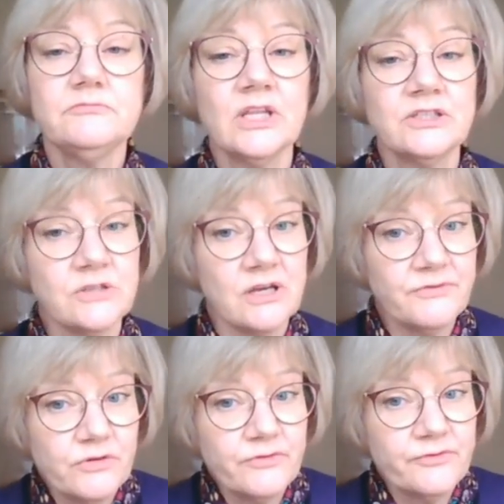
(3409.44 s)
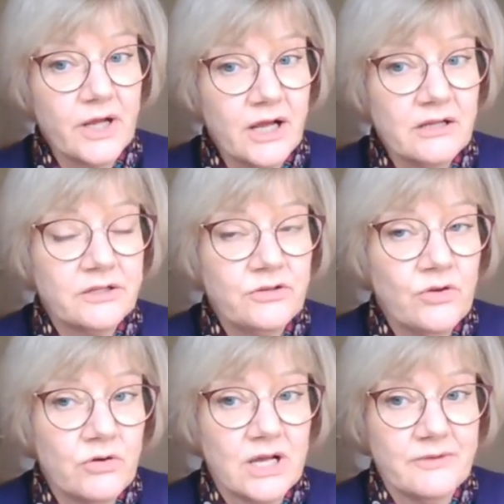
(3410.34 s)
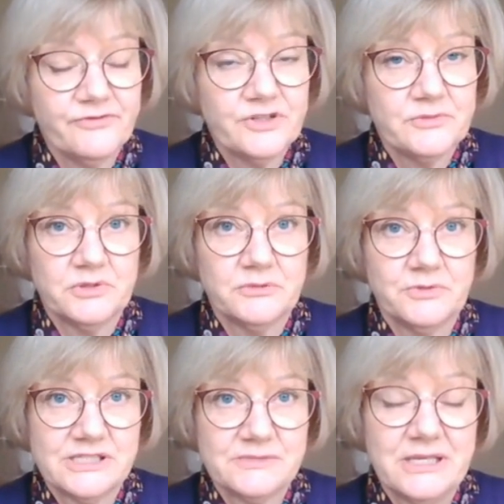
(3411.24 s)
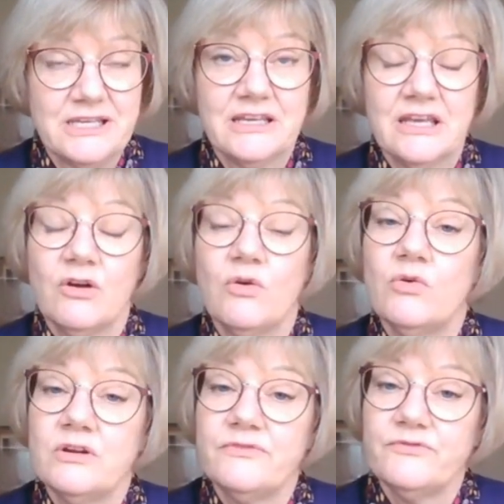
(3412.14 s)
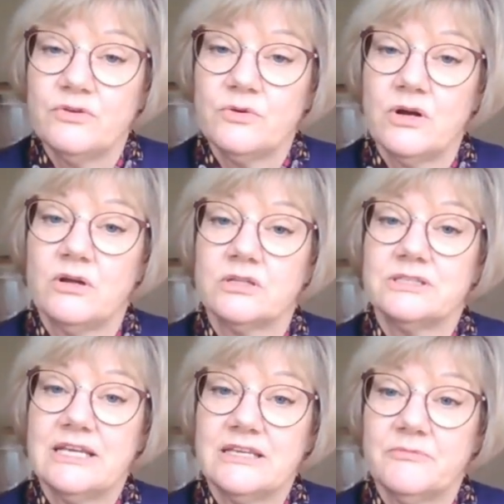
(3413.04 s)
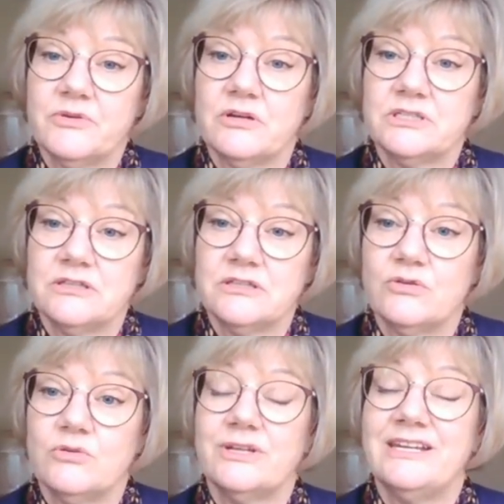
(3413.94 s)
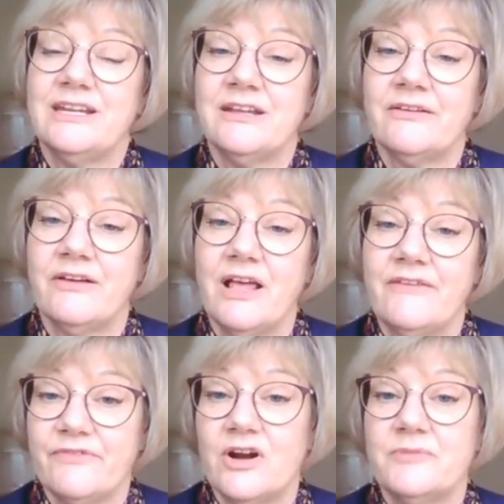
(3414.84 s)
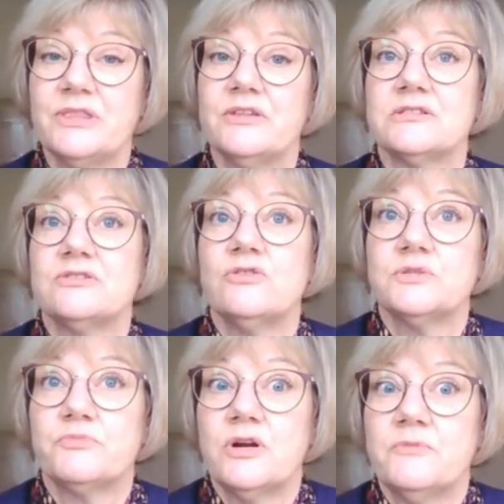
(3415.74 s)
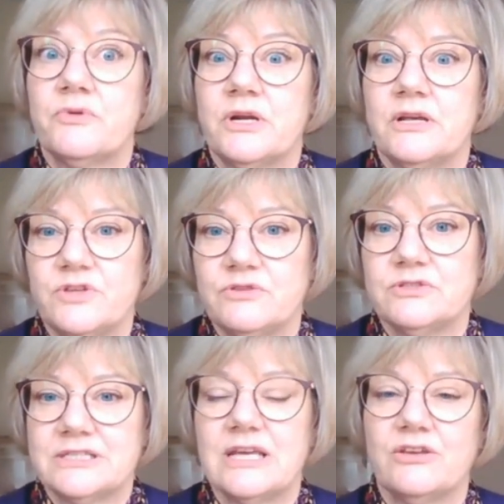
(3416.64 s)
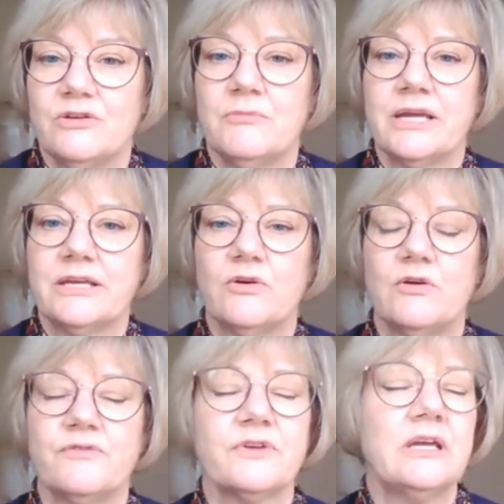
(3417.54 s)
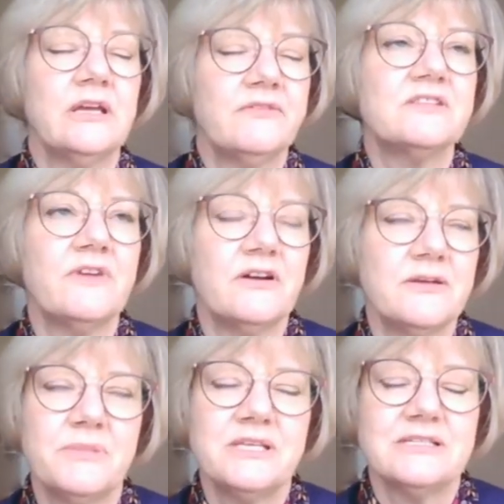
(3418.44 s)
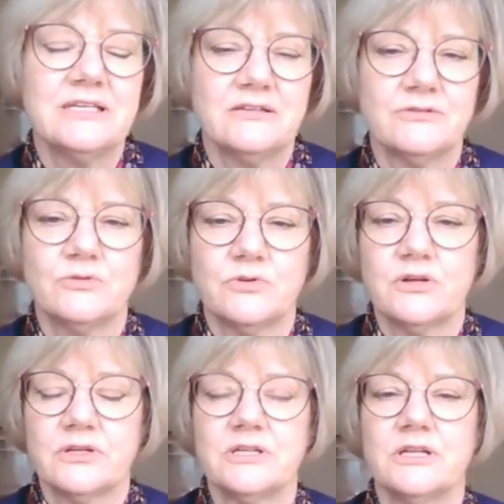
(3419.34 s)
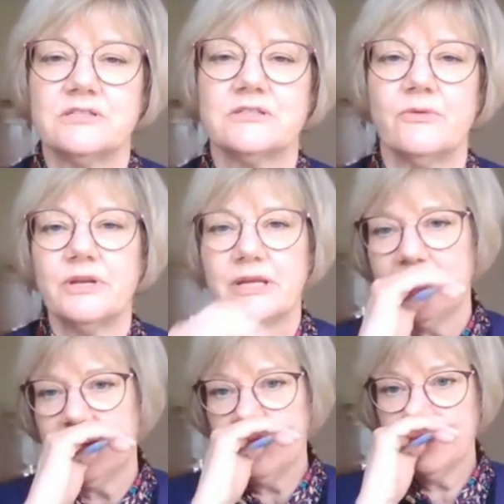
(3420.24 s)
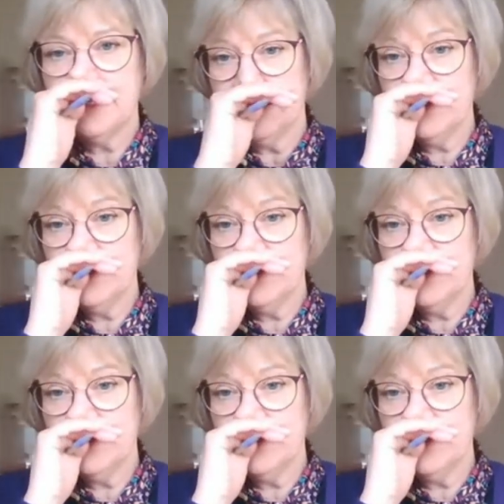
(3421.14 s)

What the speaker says: So if you're not comfortable with speaking, or if you are taking part in the call in an environment that's not appropriate for you to take your mic off, if it's very busy and so on, then you